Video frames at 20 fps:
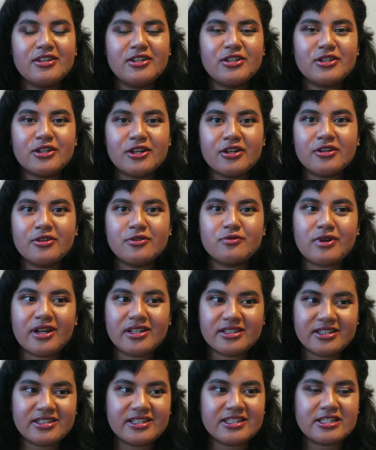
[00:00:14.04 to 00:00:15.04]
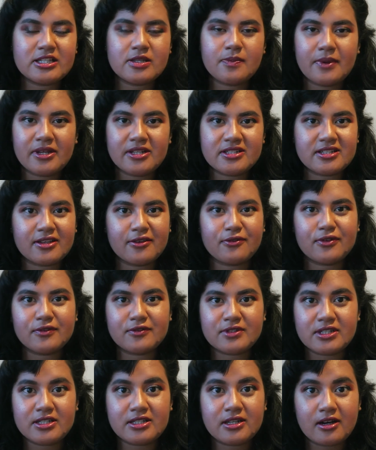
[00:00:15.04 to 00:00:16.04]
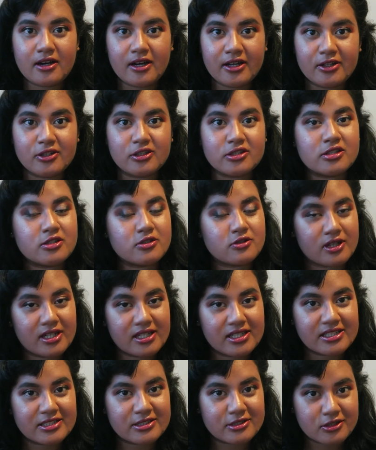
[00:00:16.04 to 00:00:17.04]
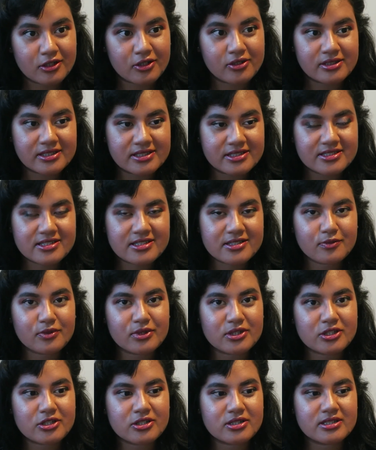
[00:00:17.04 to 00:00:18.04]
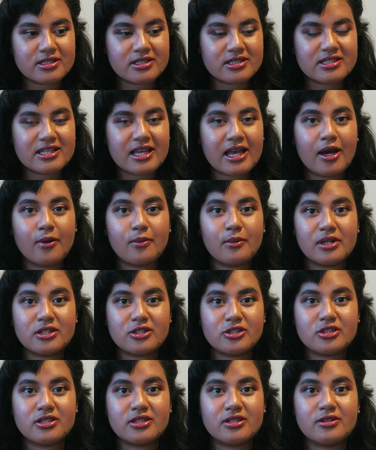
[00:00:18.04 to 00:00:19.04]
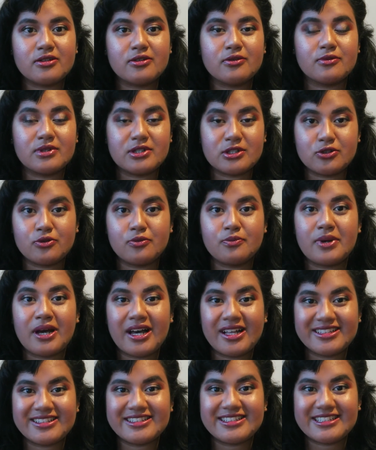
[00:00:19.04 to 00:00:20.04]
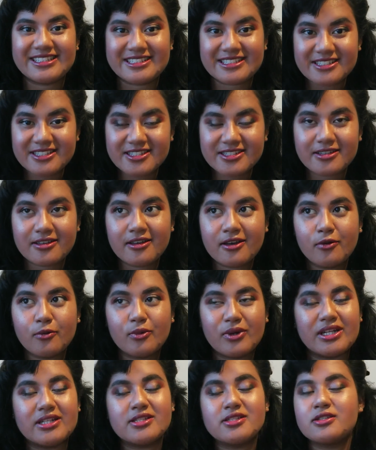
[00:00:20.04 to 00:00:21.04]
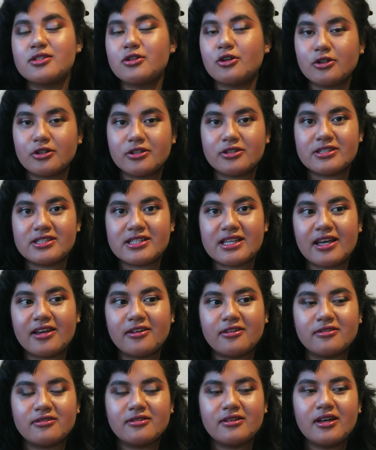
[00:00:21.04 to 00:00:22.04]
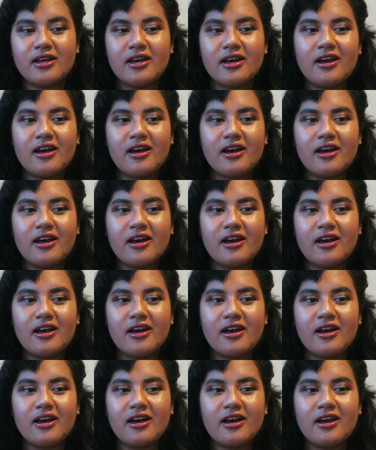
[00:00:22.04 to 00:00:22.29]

you know, rather than spending 59 Australian dollars, which is how much the original palette is when it's not on sale,